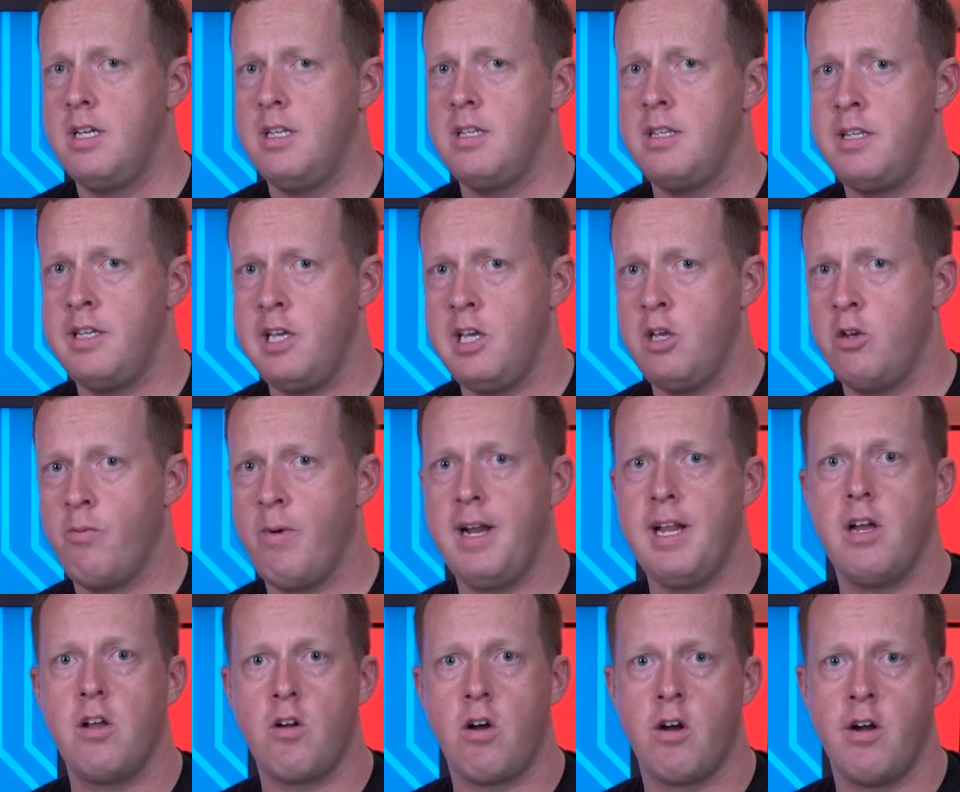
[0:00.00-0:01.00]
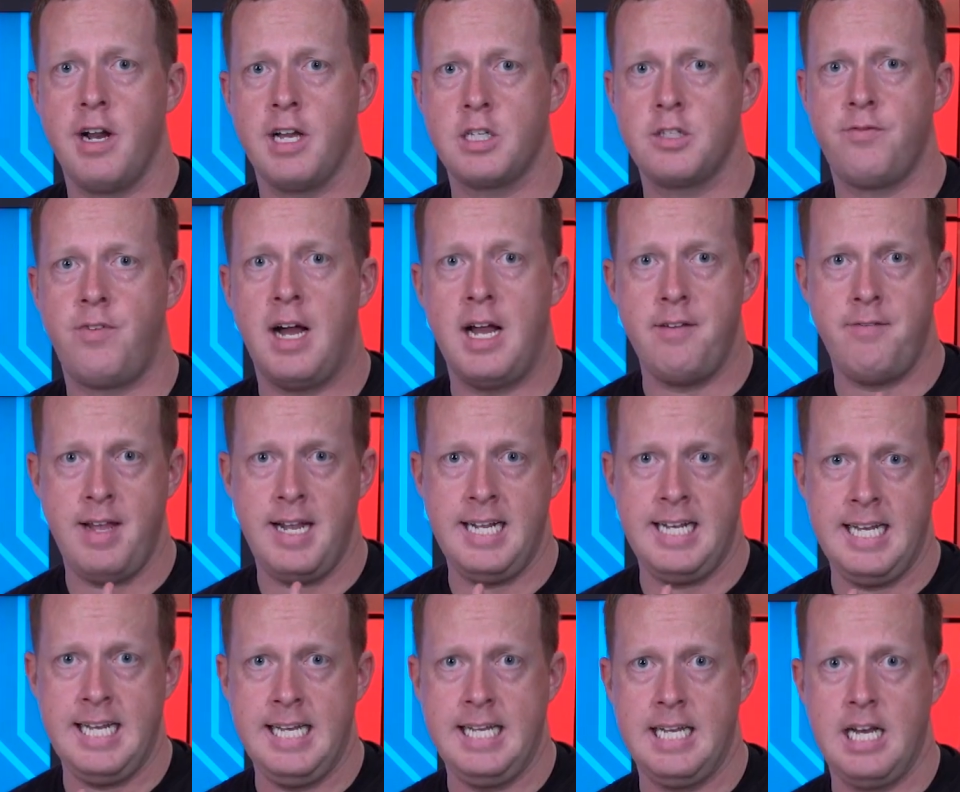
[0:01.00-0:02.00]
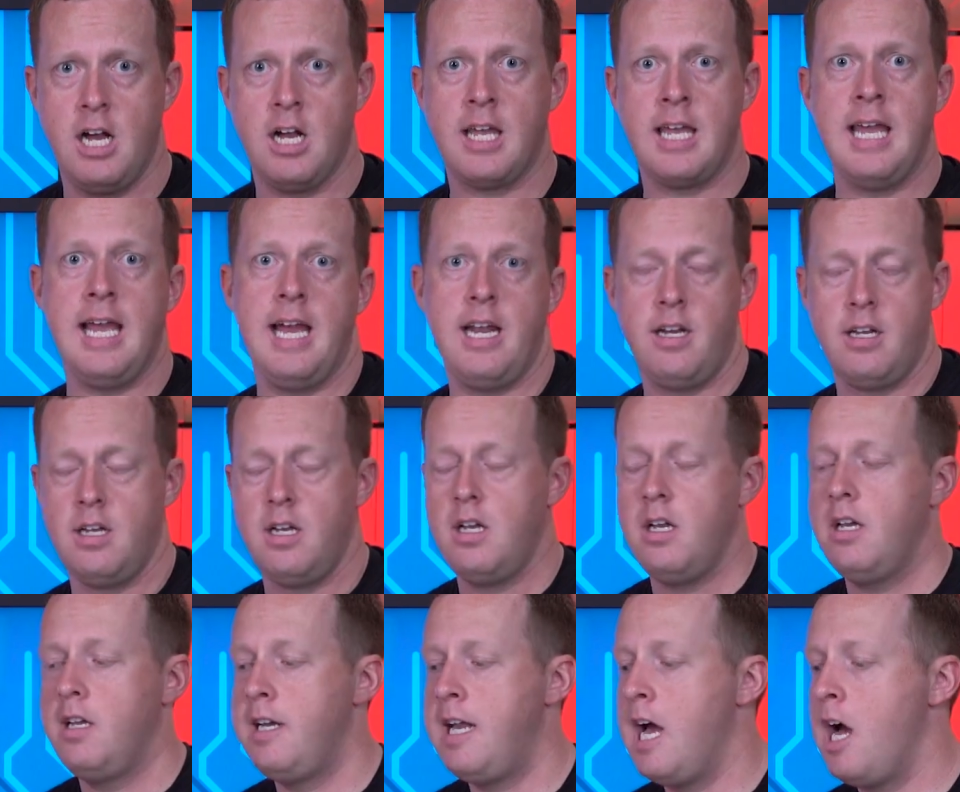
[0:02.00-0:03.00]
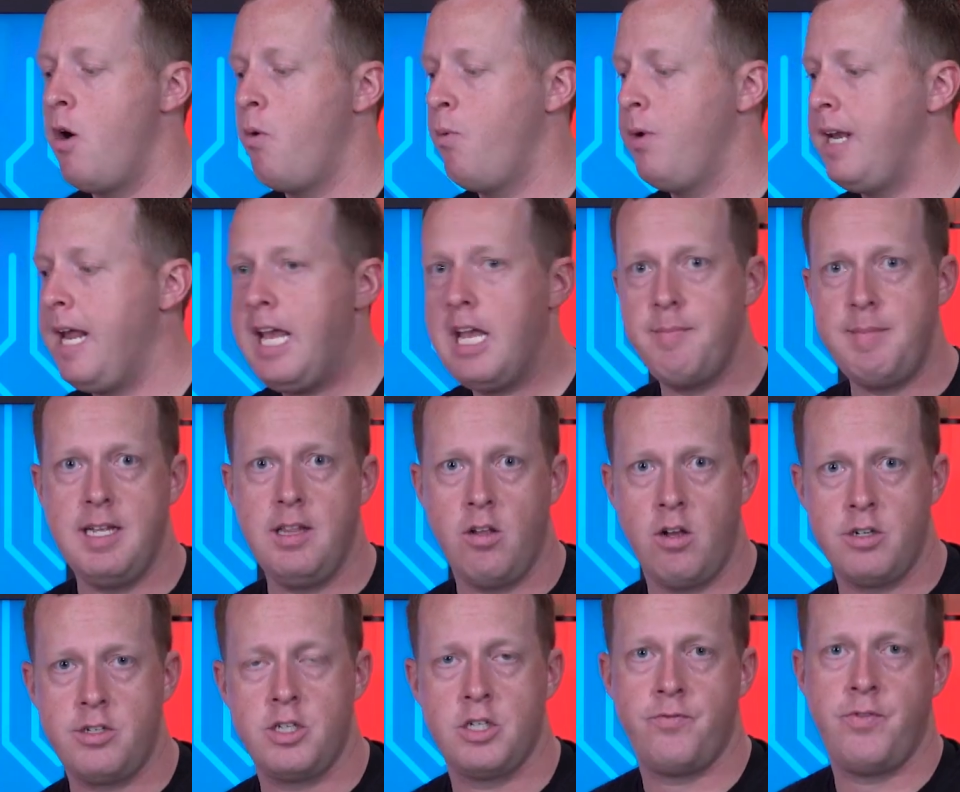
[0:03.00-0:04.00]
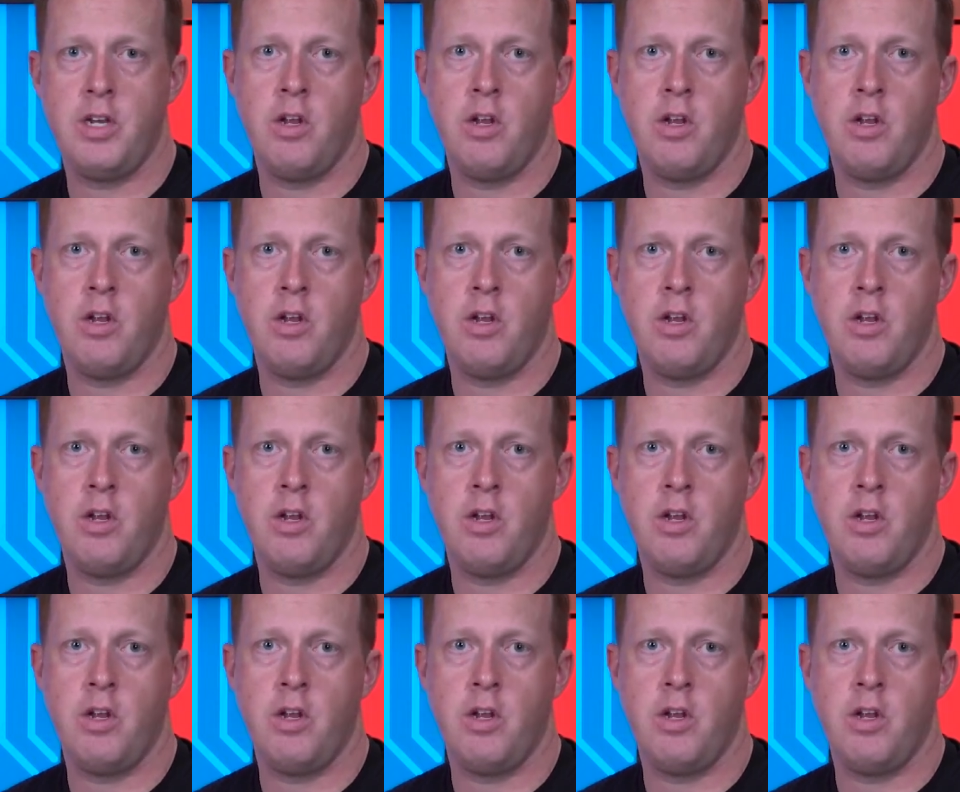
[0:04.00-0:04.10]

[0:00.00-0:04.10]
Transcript: the Radeon RX 580 again. Now, when AMD launched this